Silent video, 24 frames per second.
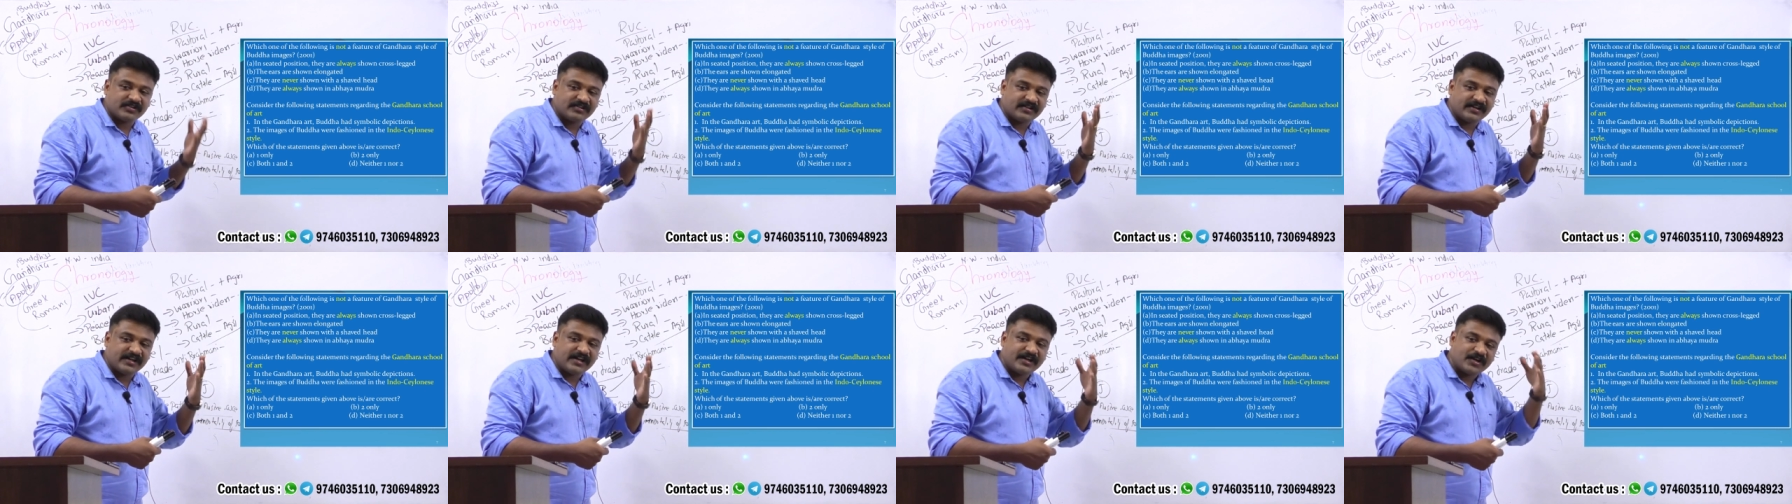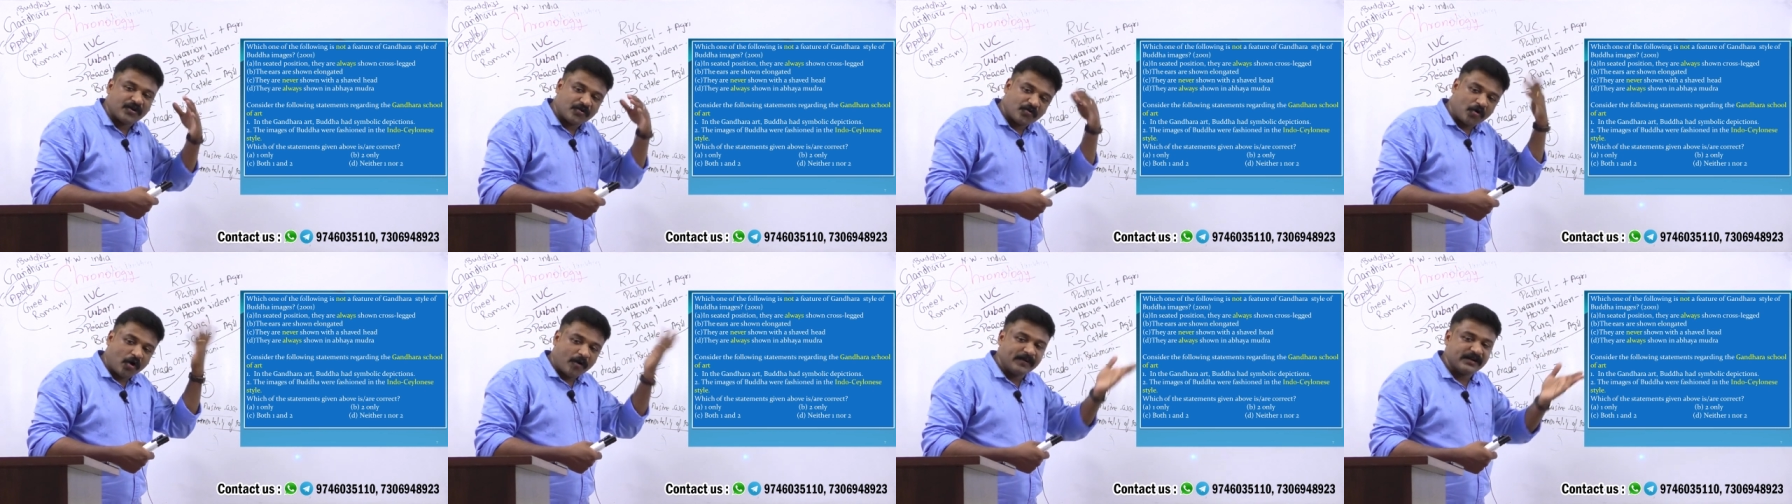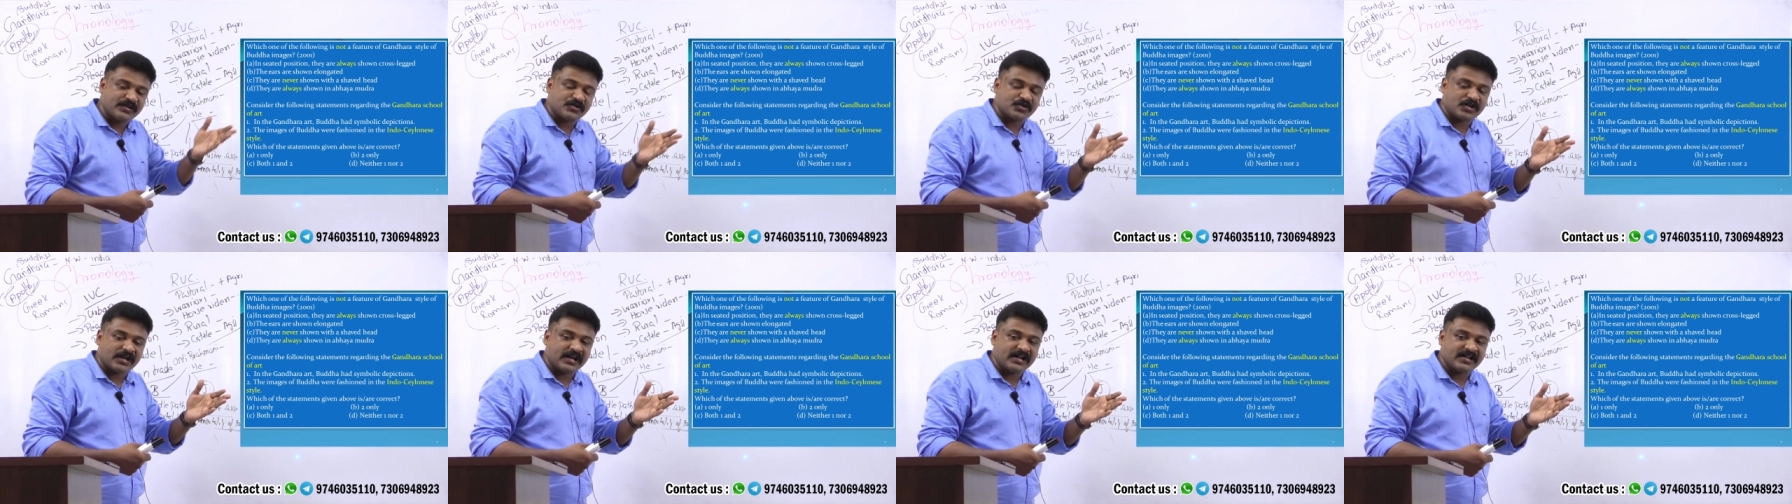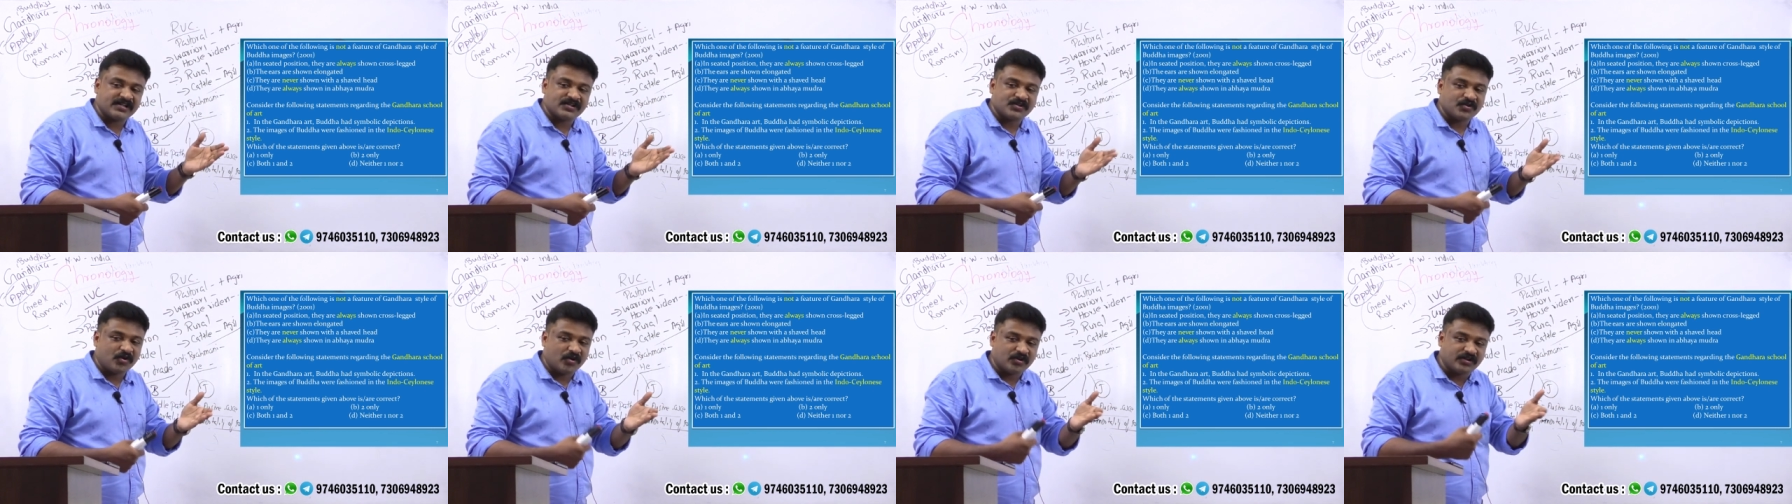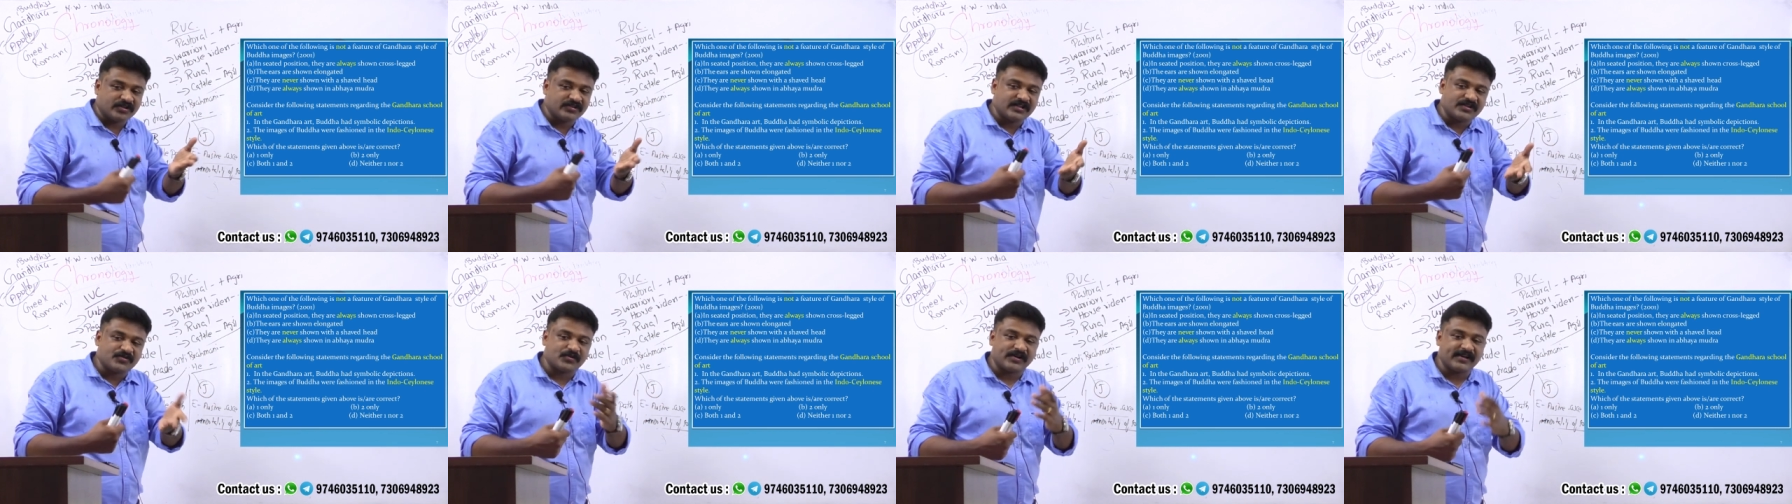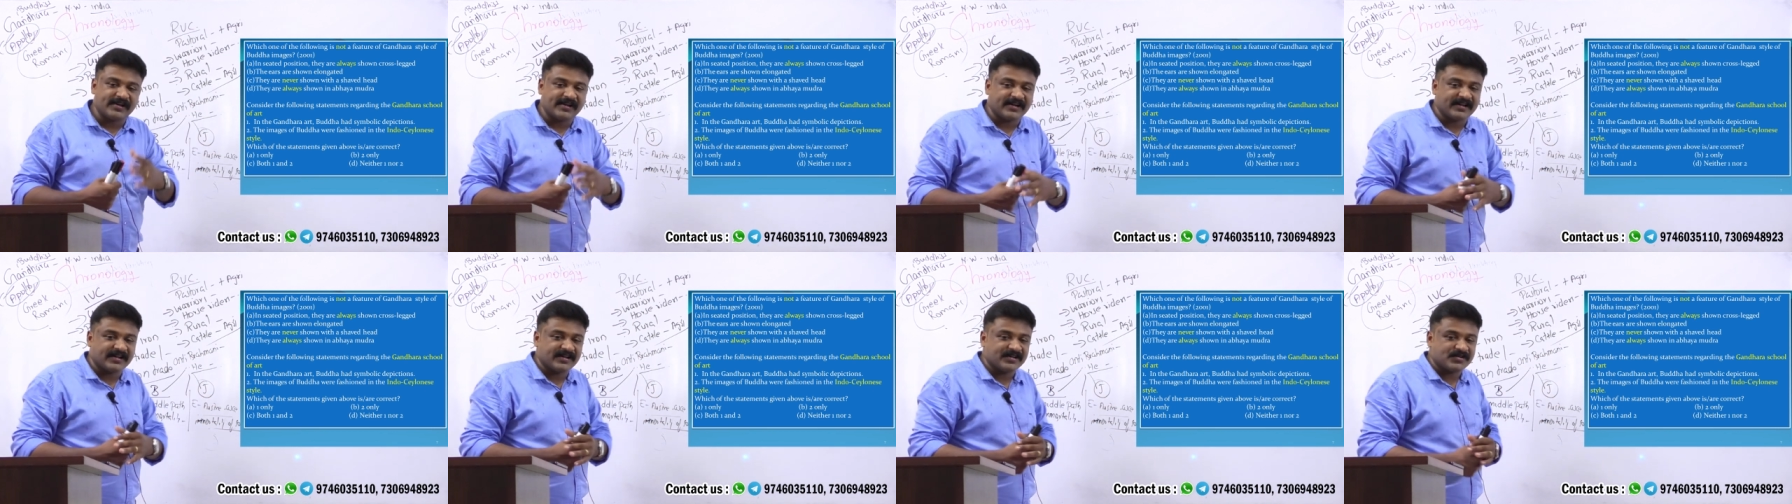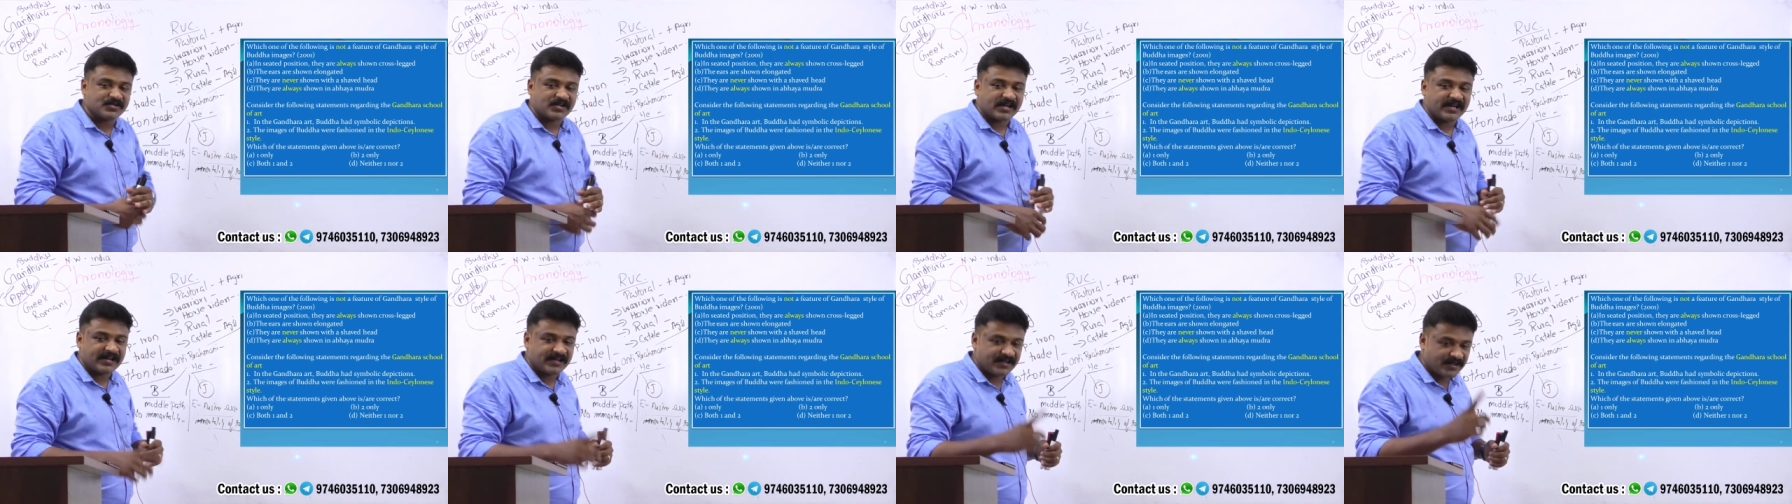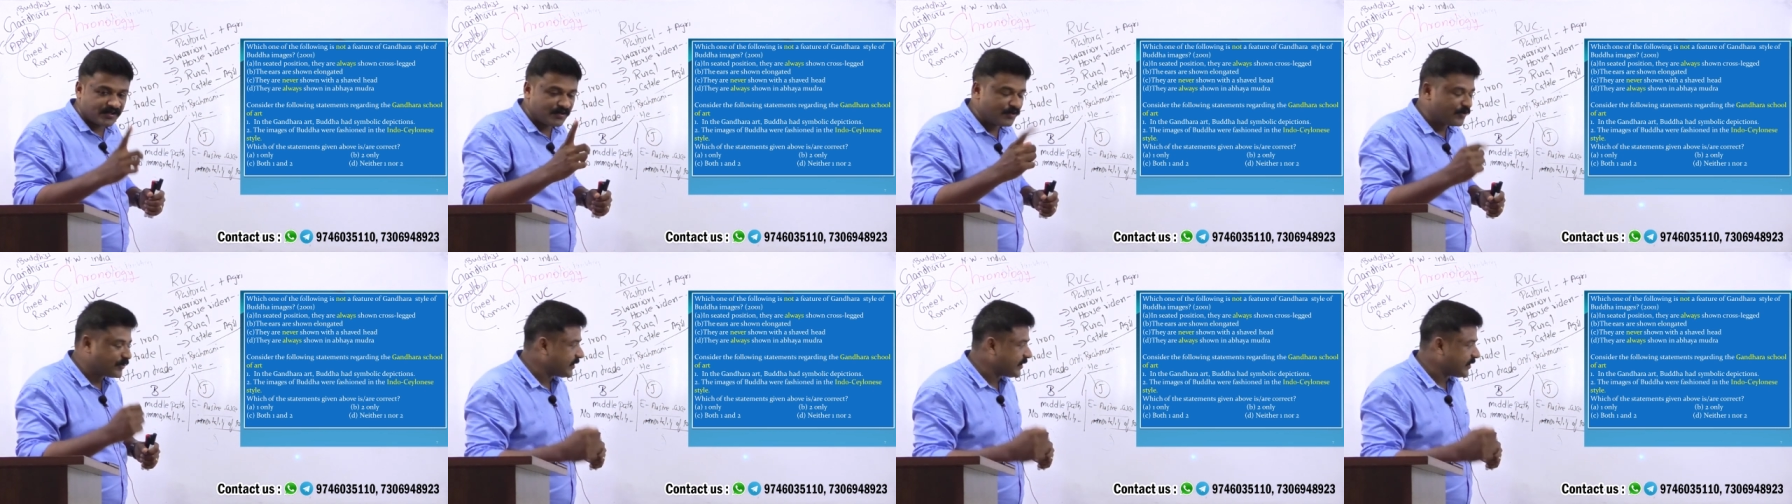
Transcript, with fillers: Greek Roman styles not the Sri Lankan style